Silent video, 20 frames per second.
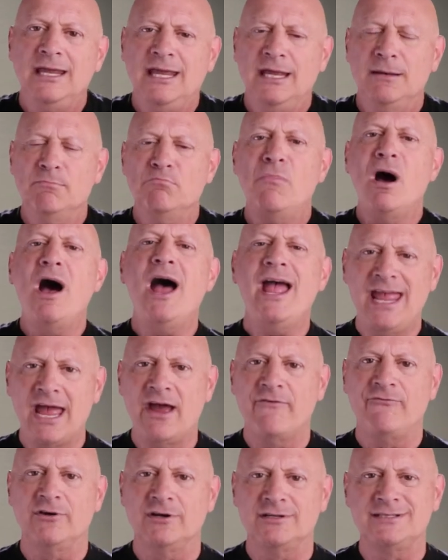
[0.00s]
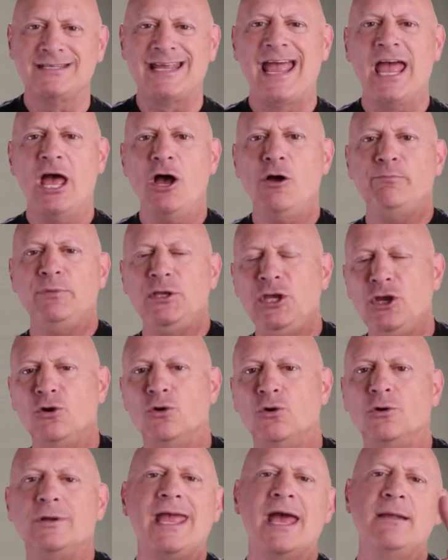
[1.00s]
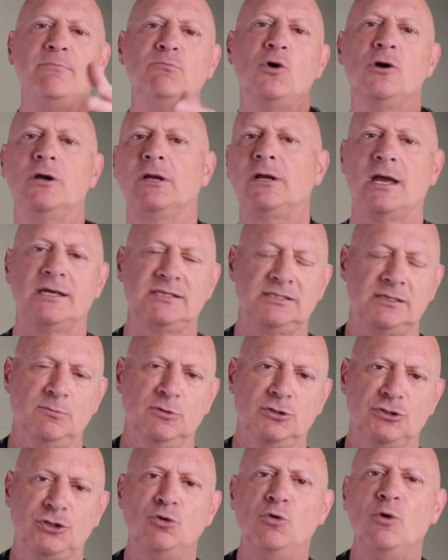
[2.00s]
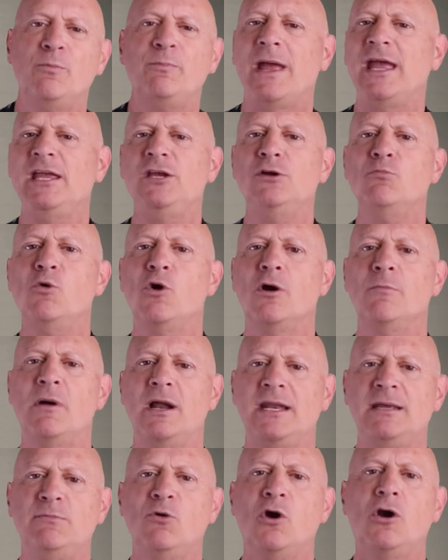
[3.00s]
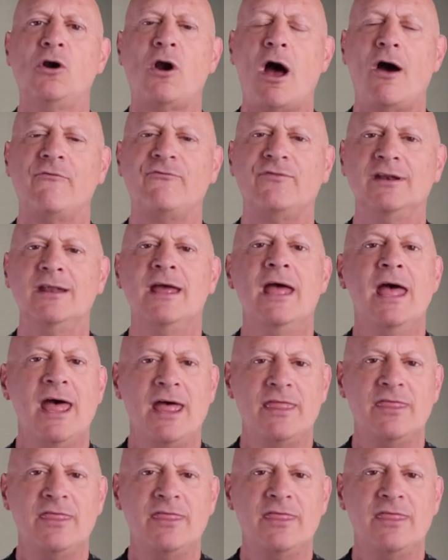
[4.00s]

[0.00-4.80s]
in my effort to help you get more customers who will pay you more money more often,